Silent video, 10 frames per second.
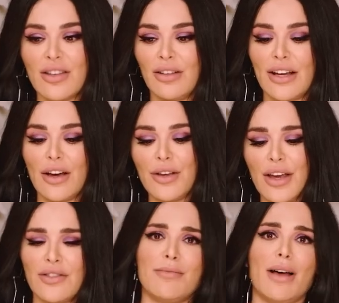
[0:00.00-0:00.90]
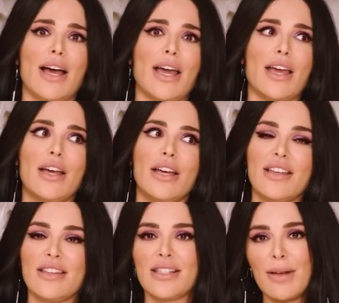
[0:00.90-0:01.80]
They're like, oh, you have to buy
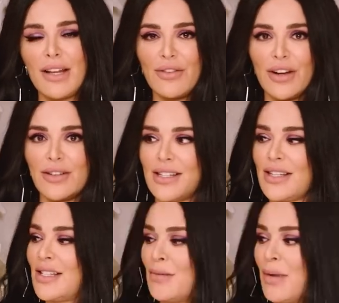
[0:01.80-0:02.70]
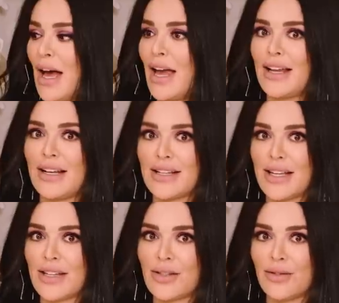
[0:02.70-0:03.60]
this many fragrances to buy an
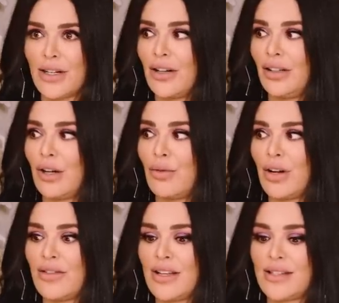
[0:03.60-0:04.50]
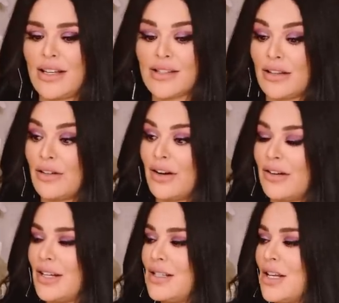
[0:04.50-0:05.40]
accessory or like one of these
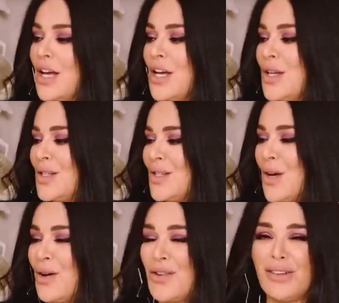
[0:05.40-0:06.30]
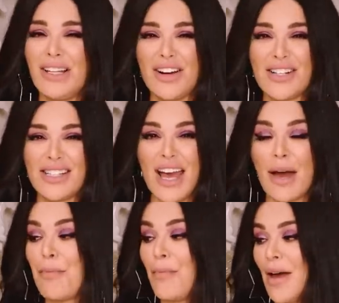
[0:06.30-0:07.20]
ancillaries. So they're really hard to
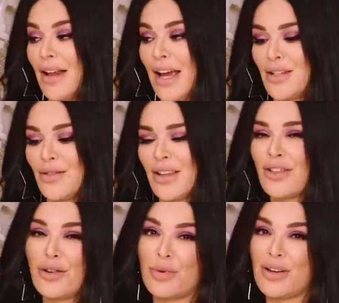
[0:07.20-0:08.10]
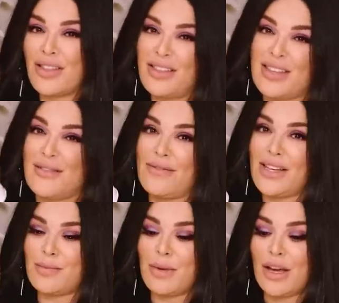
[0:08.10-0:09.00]
get, but I do think they're worth the
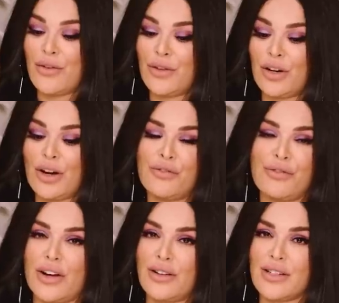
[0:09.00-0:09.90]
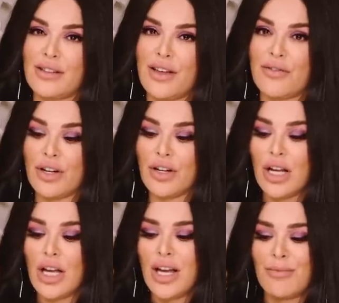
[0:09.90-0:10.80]
investment if you're a fragrance lover,
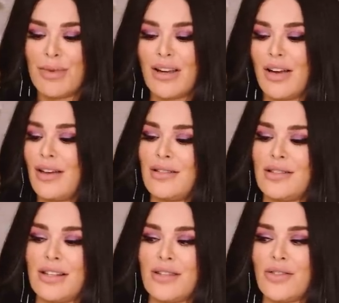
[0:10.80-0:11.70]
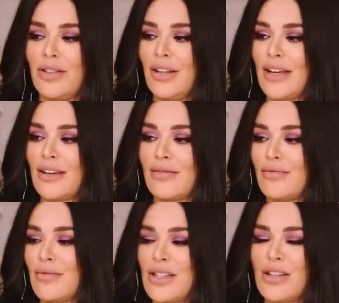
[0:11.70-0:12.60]
because these are
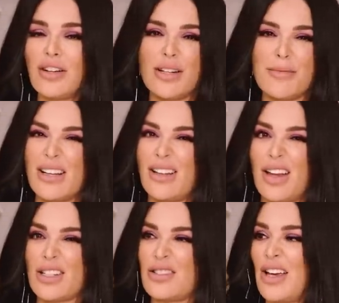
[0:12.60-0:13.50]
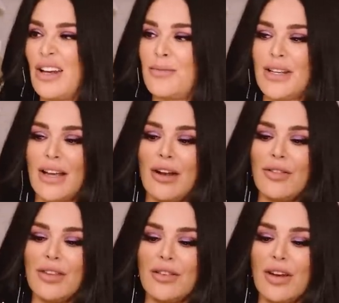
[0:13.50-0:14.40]
gonna be collector's items. Like, I
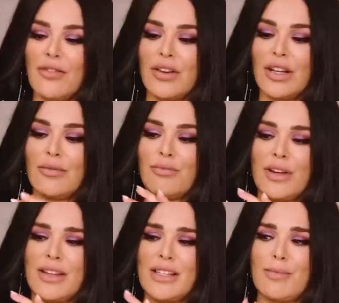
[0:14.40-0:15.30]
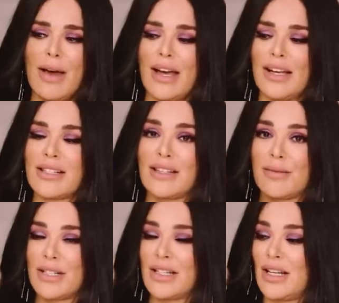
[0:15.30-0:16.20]
don't think they're ever gonna bring this back. It's
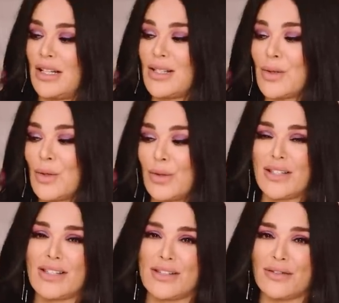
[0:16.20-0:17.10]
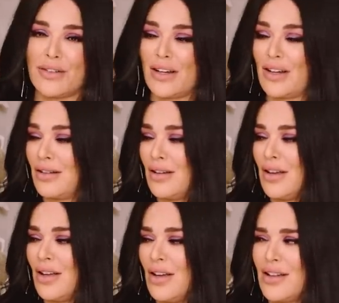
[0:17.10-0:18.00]
limited, it's cool, it's different, and
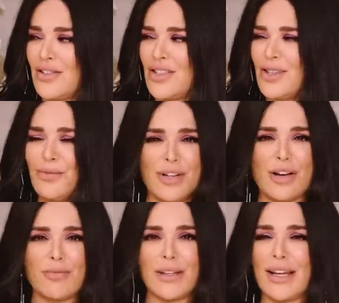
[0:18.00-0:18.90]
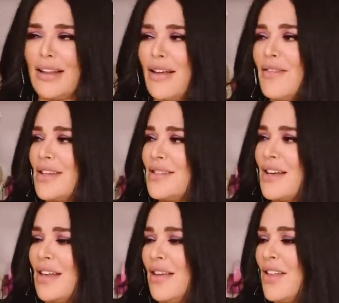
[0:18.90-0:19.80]
it's just so dope. Like, I love
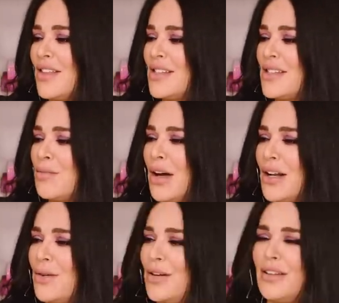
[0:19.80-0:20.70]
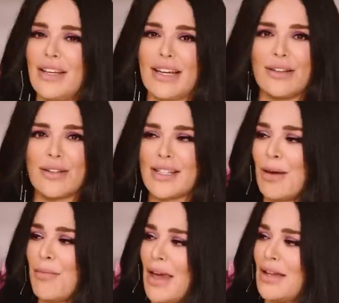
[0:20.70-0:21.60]
this. I love that this is a body oil. Like, it looks
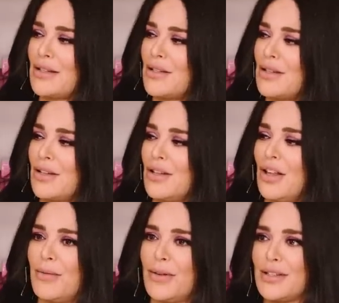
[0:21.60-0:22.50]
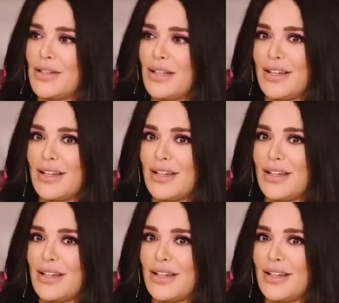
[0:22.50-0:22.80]
like a paint, almost.